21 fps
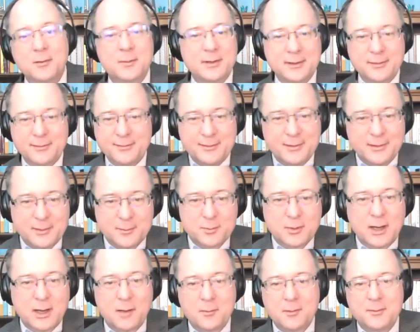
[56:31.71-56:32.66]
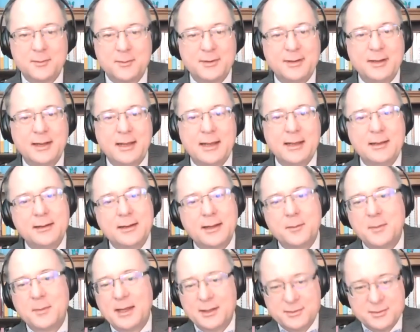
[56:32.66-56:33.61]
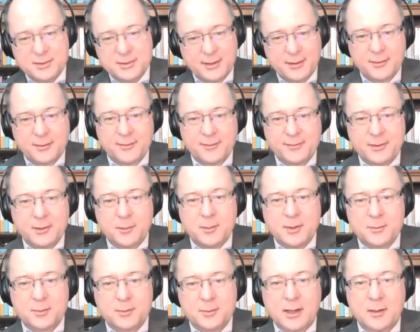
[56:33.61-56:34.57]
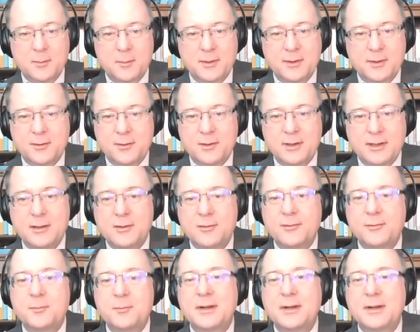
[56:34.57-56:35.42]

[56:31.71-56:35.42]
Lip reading: and it's still a problem today, and I imagine it'll still be a problem in 30 years,